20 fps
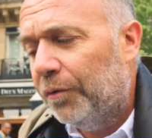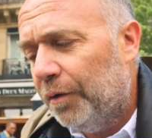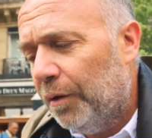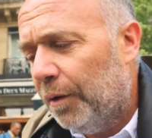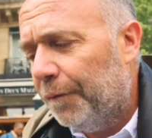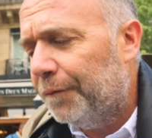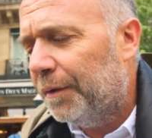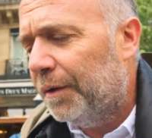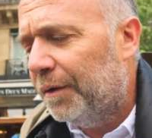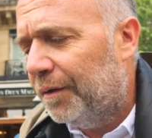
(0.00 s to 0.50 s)

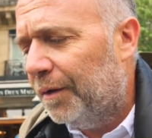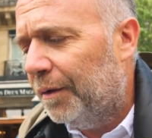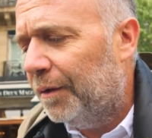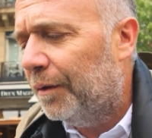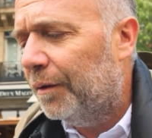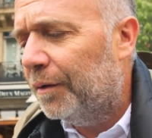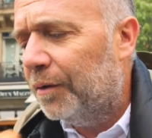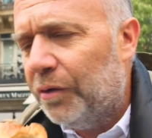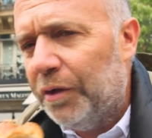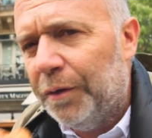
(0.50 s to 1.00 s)
soft and
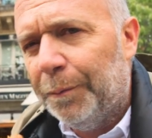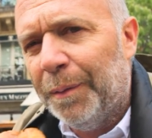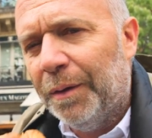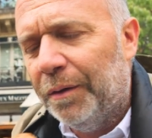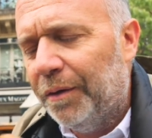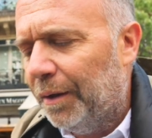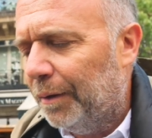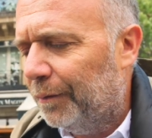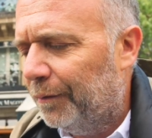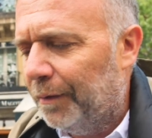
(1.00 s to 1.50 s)
tender and crispy
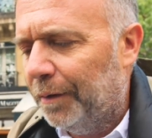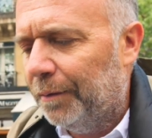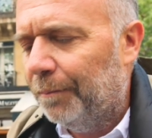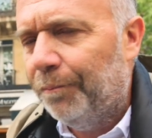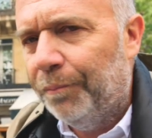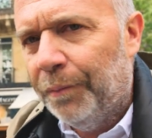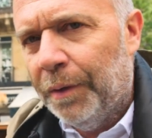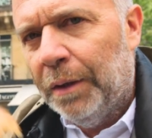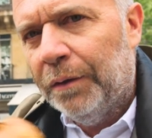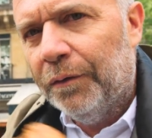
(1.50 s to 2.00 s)
on the outside.
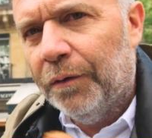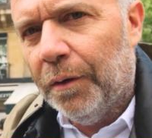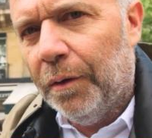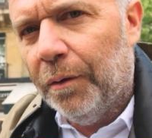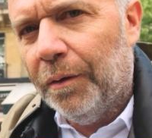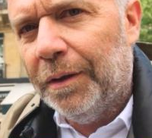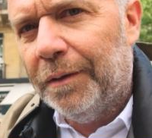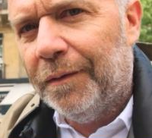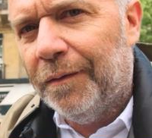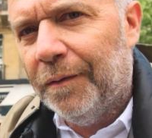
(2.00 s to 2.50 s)

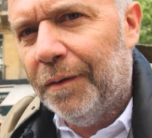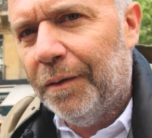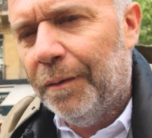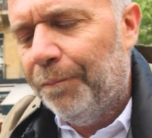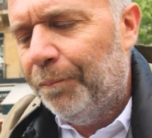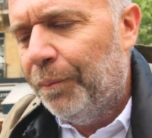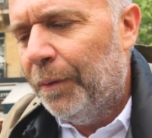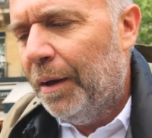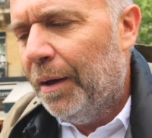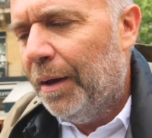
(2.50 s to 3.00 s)
So let's see
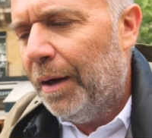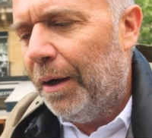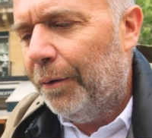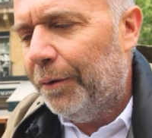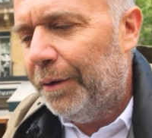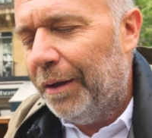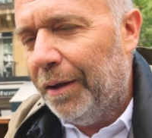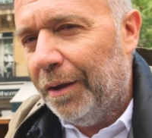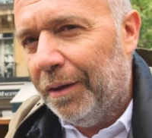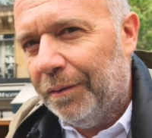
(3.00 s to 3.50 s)
how
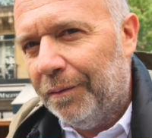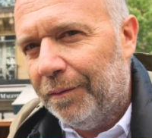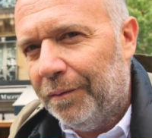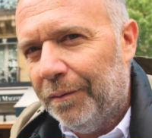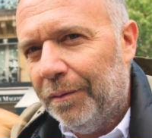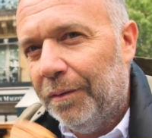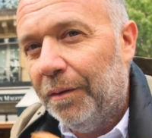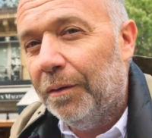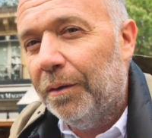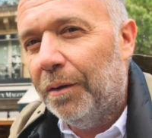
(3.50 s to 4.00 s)
it ends
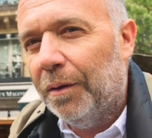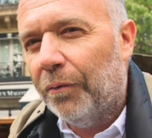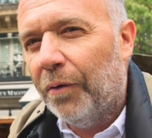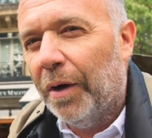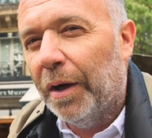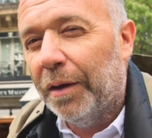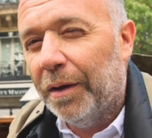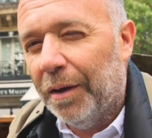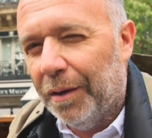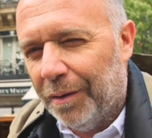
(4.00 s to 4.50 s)
in the
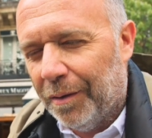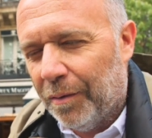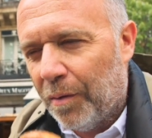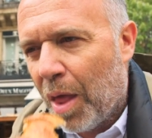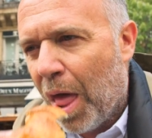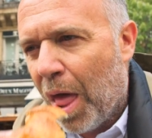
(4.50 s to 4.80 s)
ranking.